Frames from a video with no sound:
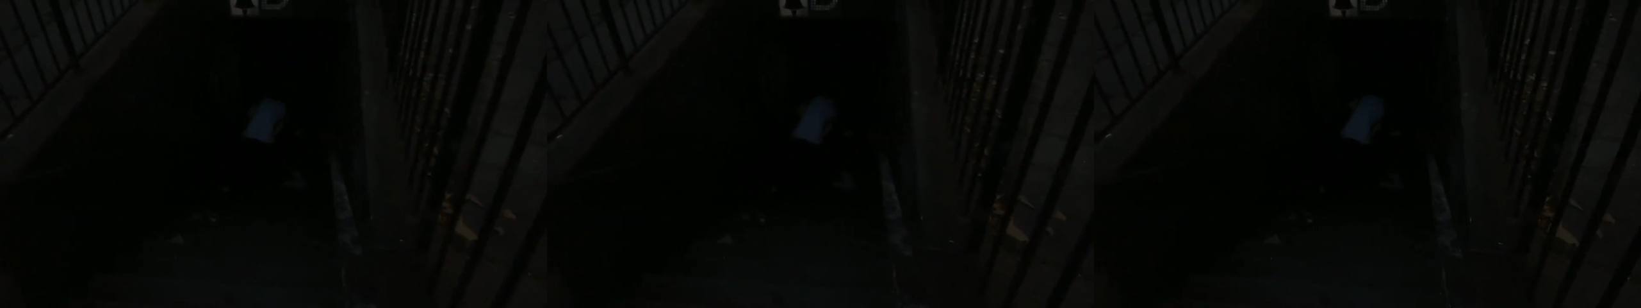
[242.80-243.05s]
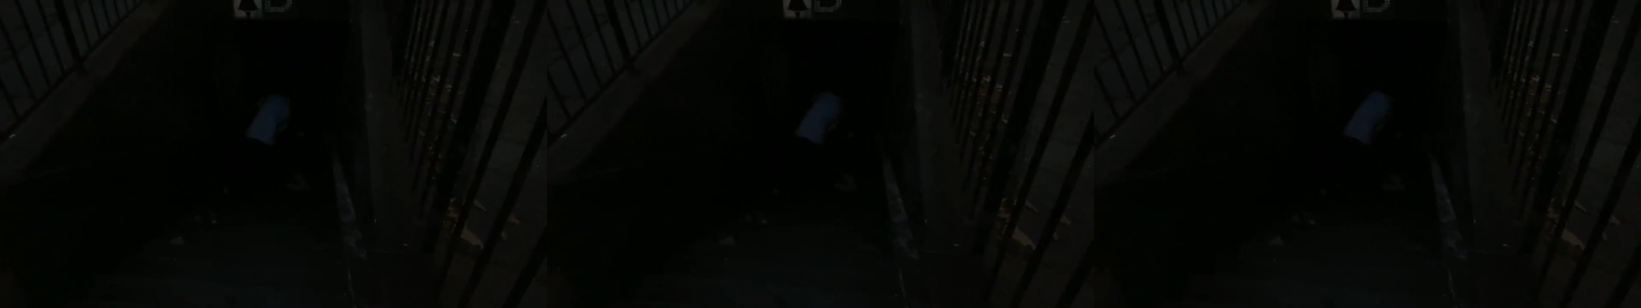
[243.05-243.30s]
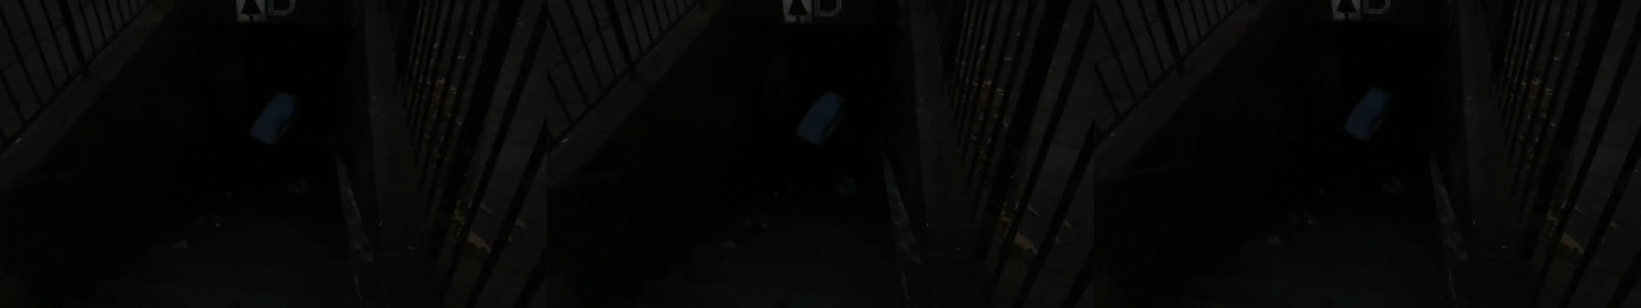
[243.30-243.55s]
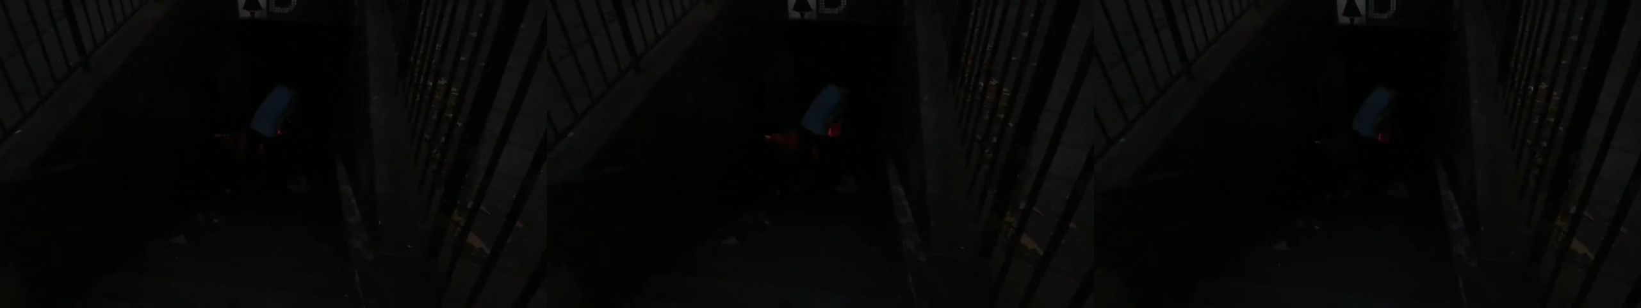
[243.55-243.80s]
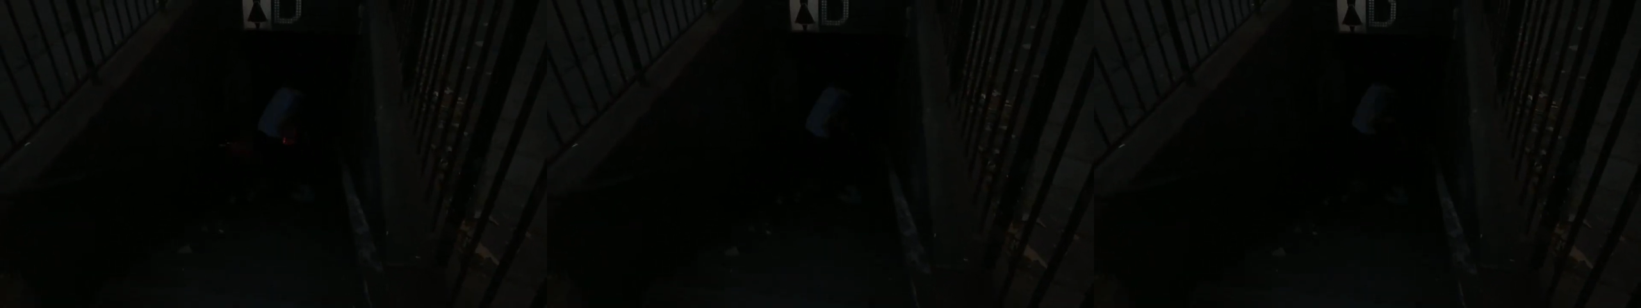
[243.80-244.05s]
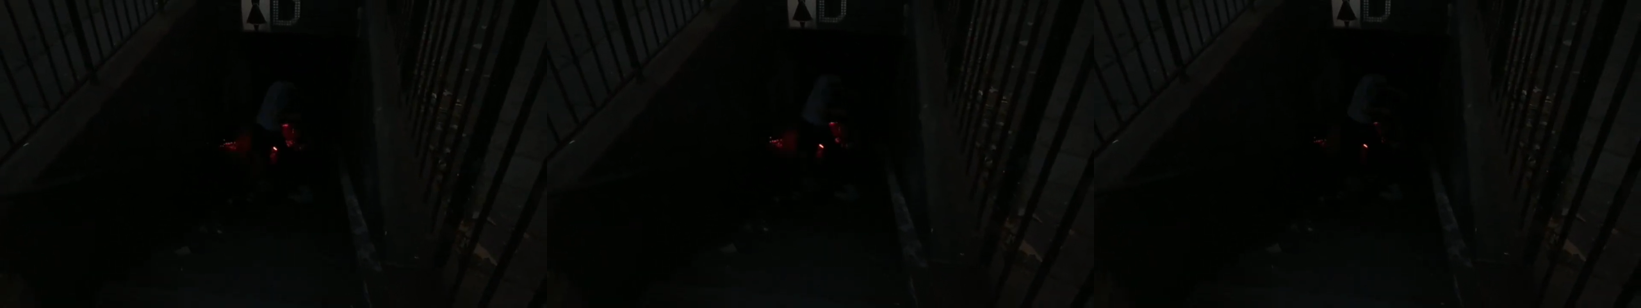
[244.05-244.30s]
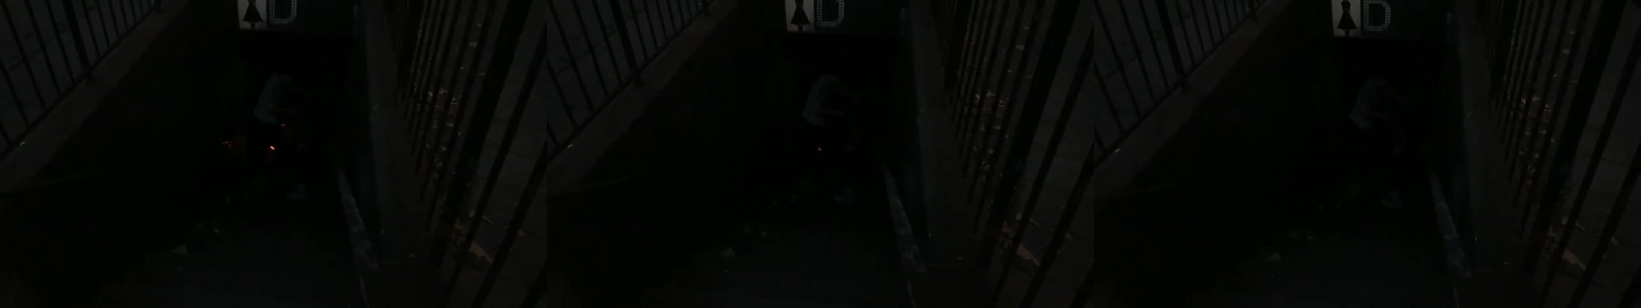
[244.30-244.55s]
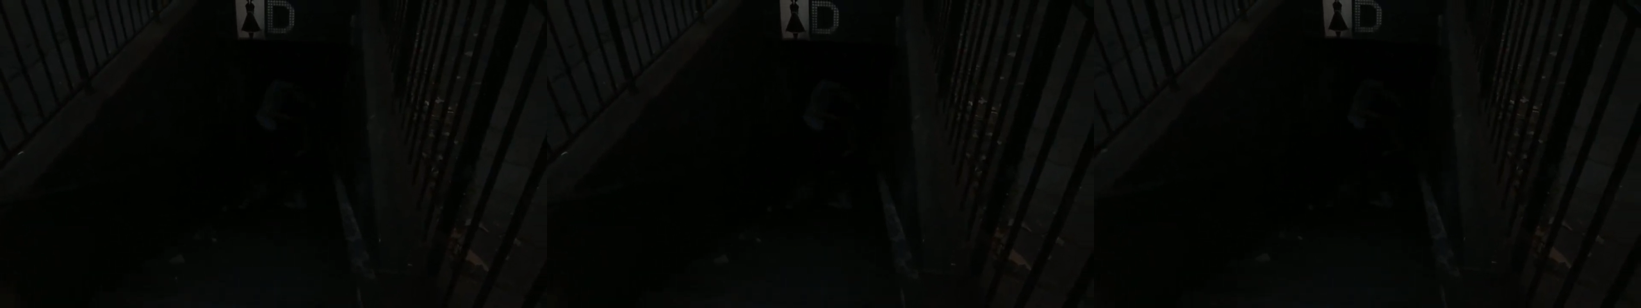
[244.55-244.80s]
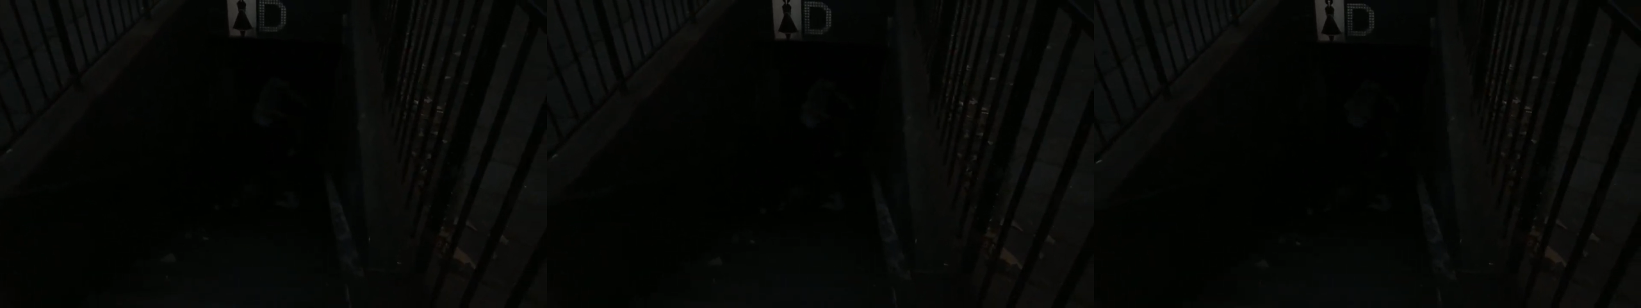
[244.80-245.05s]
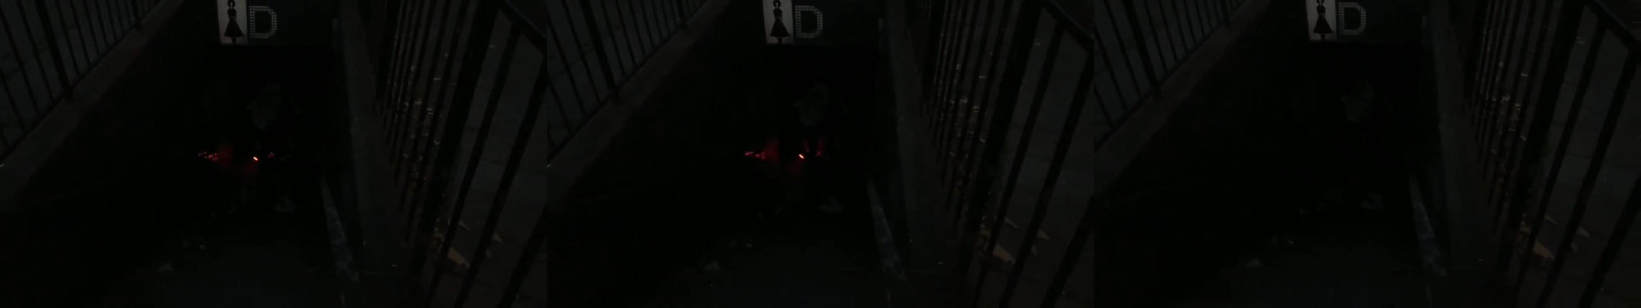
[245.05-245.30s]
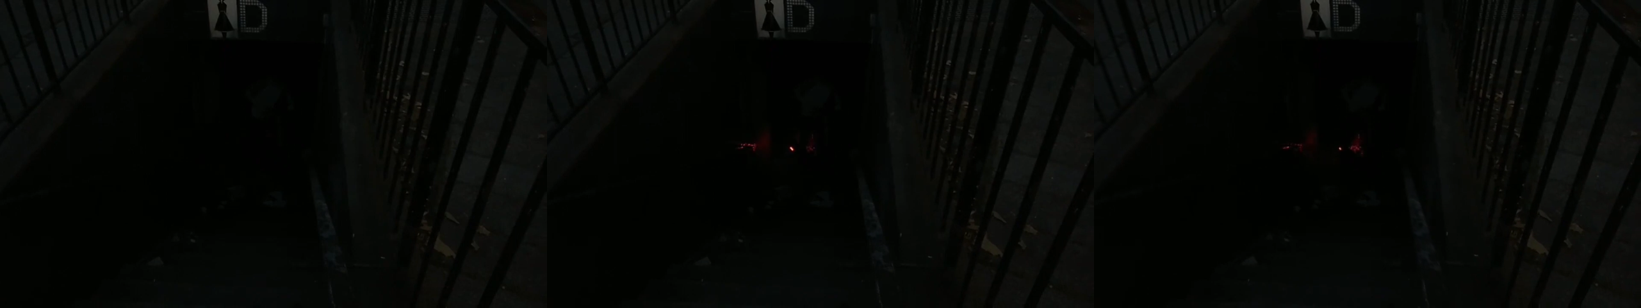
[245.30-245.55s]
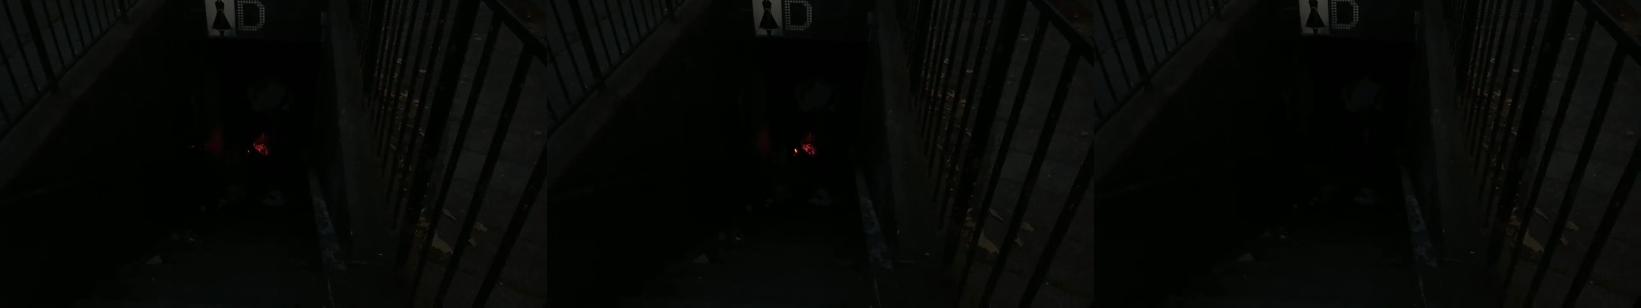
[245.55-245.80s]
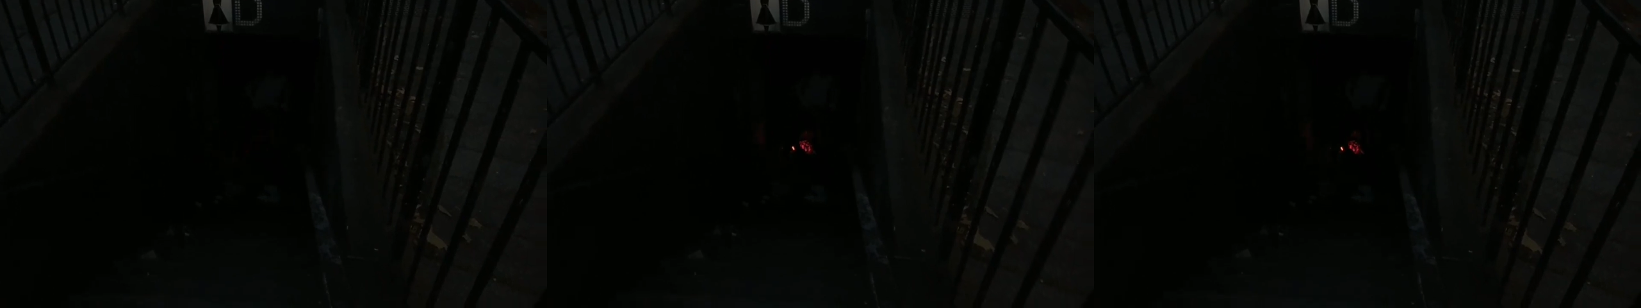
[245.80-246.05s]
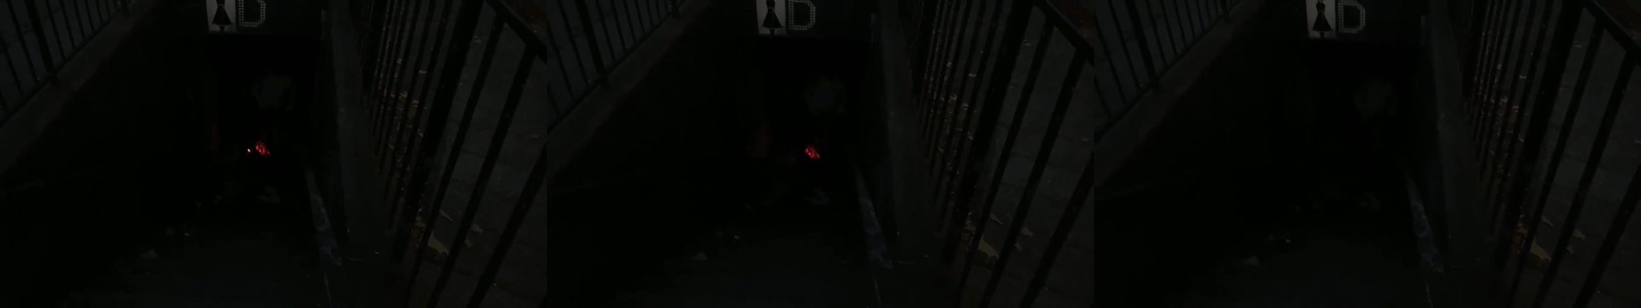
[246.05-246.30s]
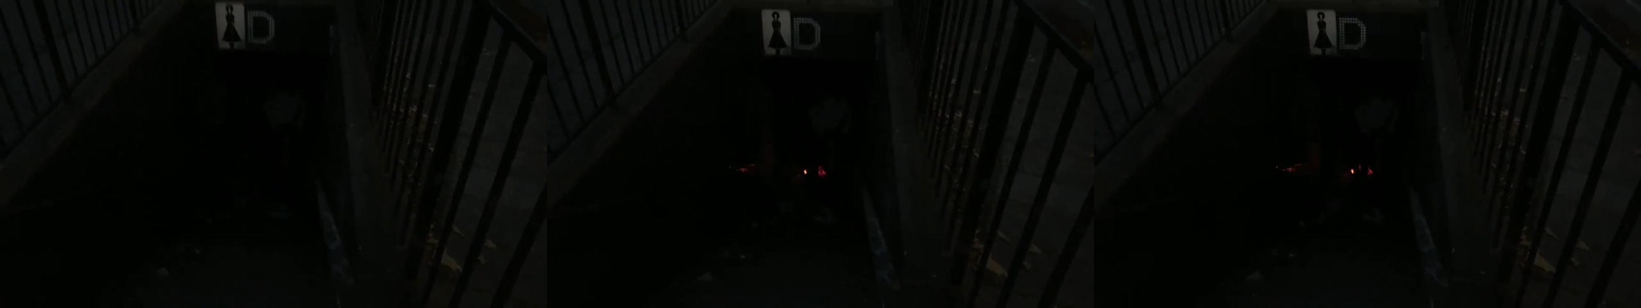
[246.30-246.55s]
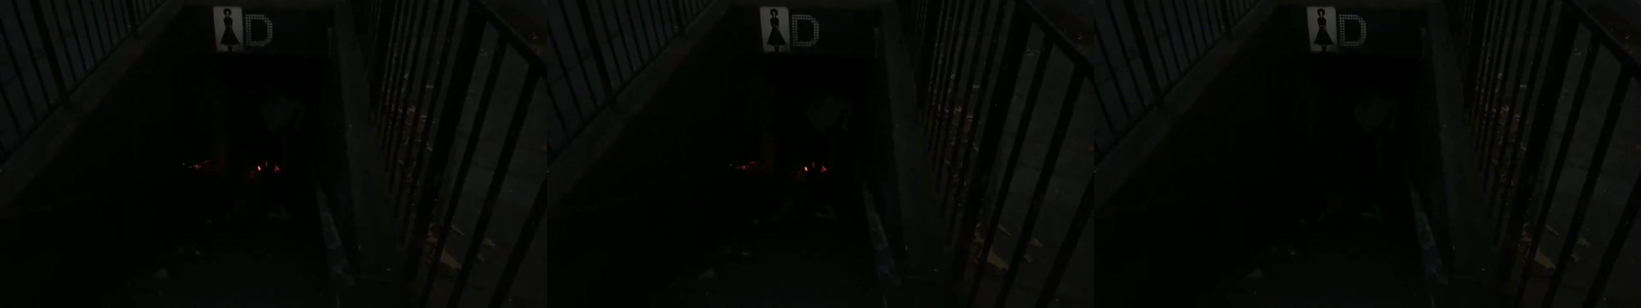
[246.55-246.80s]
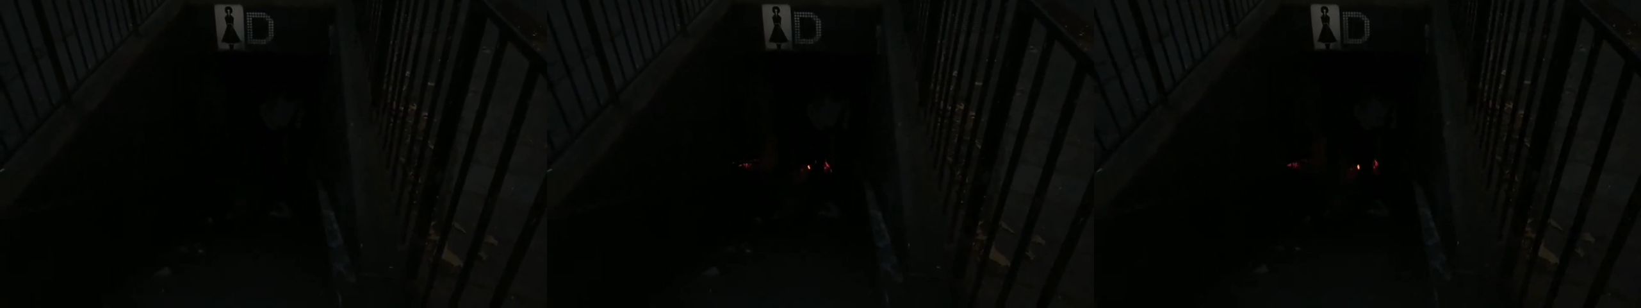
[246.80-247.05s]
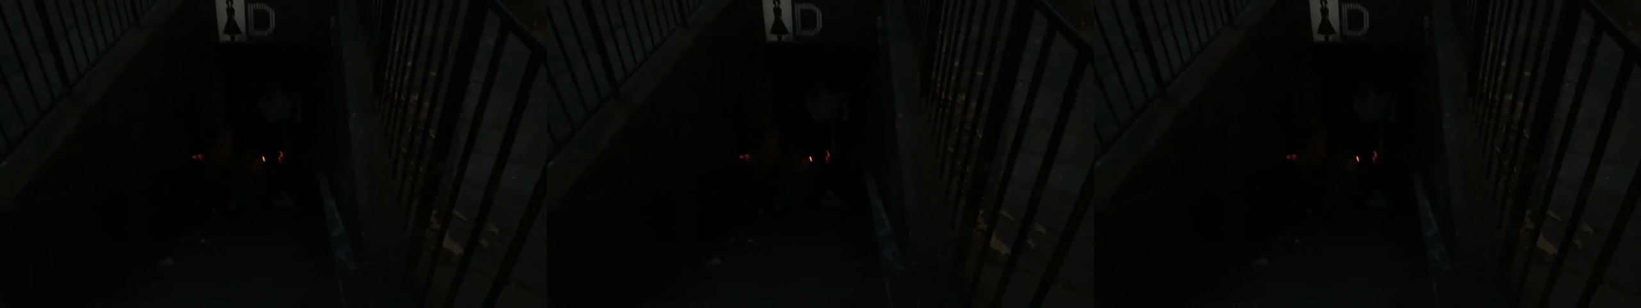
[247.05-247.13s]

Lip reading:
No face is visible, so there are no lips to read.